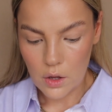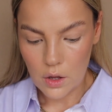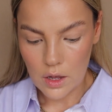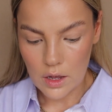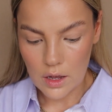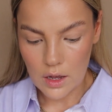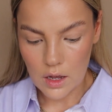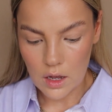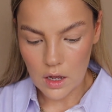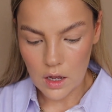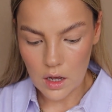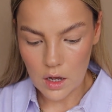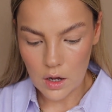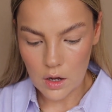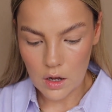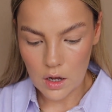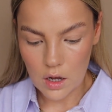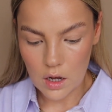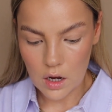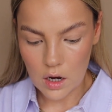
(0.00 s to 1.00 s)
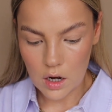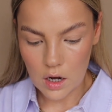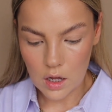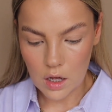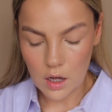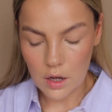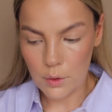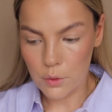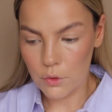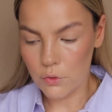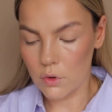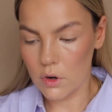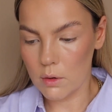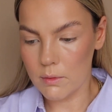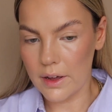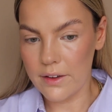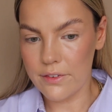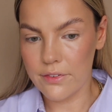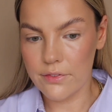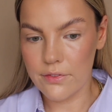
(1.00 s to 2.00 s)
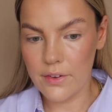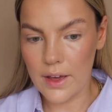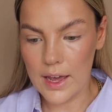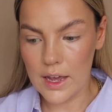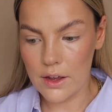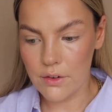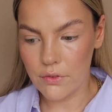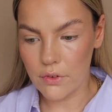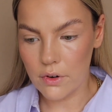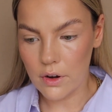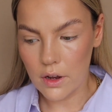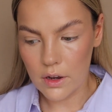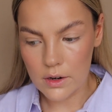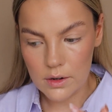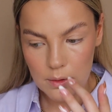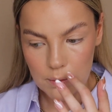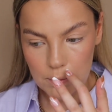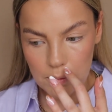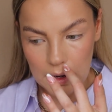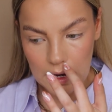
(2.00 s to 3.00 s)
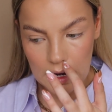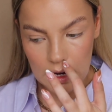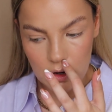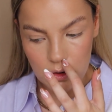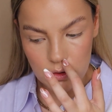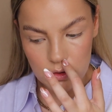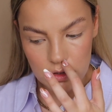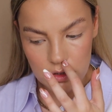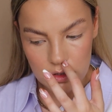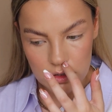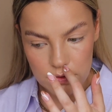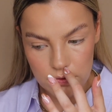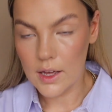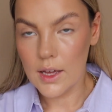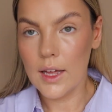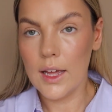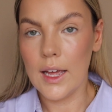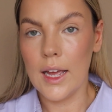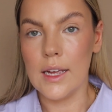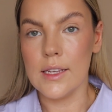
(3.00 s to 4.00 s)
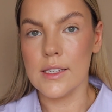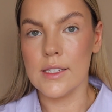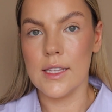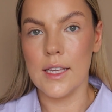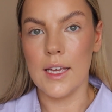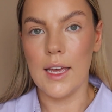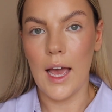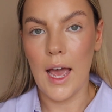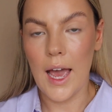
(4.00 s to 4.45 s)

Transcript: I'm going to go in with one of my favourite powders. It's the